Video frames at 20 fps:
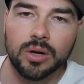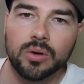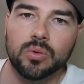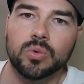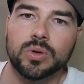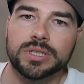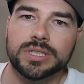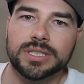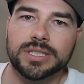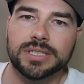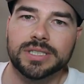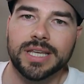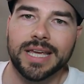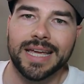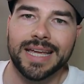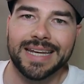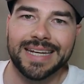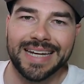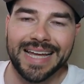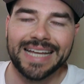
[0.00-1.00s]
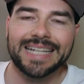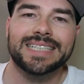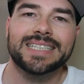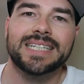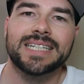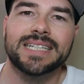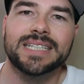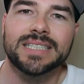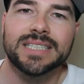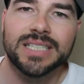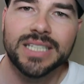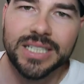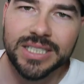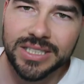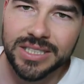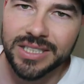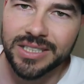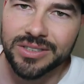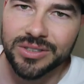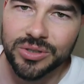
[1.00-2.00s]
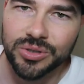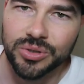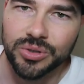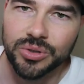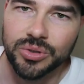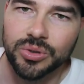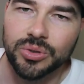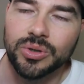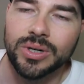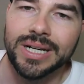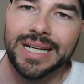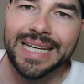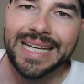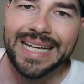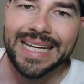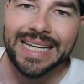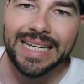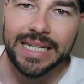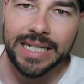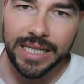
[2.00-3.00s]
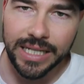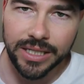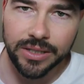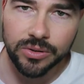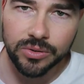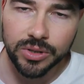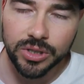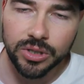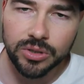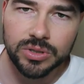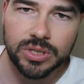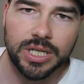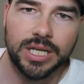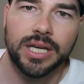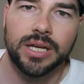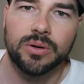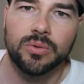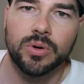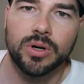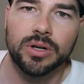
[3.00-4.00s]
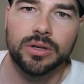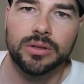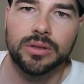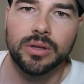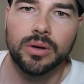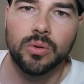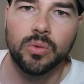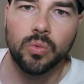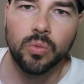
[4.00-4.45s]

which is a 1962 needle-nose Kenworth,